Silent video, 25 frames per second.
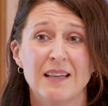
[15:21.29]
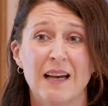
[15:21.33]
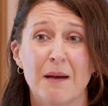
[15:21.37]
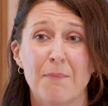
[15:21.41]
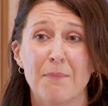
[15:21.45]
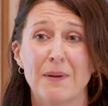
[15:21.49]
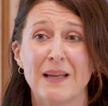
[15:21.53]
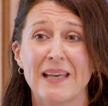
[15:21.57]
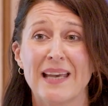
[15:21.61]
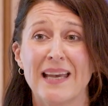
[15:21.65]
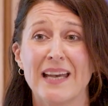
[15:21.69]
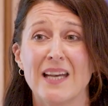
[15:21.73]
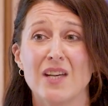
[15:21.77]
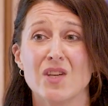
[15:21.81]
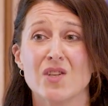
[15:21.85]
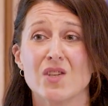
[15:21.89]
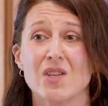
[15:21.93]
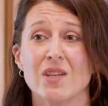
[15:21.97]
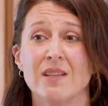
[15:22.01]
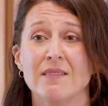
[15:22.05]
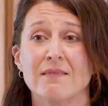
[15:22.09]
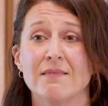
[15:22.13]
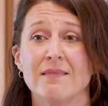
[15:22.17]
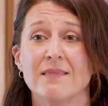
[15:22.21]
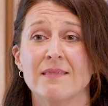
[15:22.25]

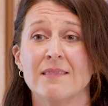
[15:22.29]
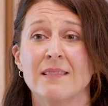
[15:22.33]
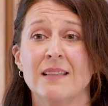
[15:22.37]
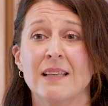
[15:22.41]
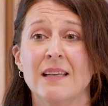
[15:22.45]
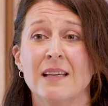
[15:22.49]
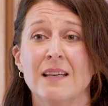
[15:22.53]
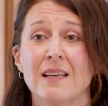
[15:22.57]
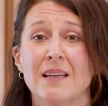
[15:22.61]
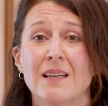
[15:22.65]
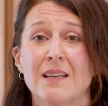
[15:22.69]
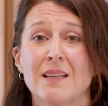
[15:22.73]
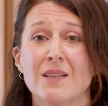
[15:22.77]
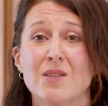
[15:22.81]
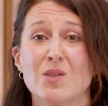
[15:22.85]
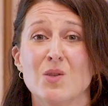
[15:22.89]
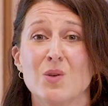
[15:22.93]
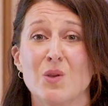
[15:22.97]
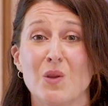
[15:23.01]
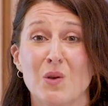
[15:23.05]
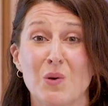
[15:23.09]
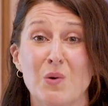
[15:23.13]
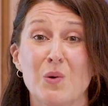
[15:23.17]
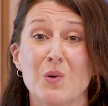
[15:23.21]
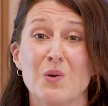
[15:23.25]
application
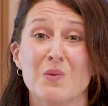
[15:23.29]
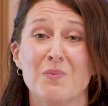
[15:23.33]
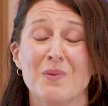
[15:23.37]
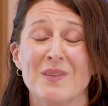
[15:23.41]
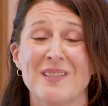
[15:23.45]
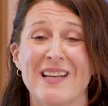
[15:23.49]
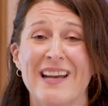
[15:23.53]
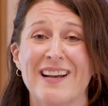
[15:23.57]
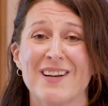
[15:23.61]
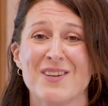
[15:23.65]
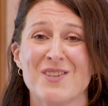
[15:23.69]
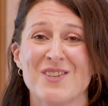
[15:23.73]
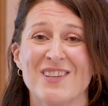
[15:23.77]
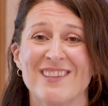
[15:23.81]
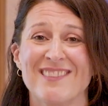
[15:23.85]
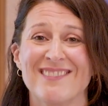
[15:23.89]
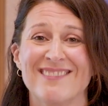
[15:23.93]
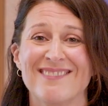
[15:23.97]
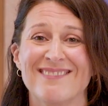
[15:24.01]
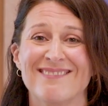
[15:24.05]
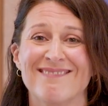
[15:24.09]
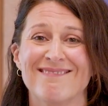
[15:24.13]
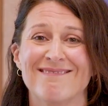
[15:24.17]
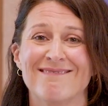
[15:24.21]
to the Court of Protection.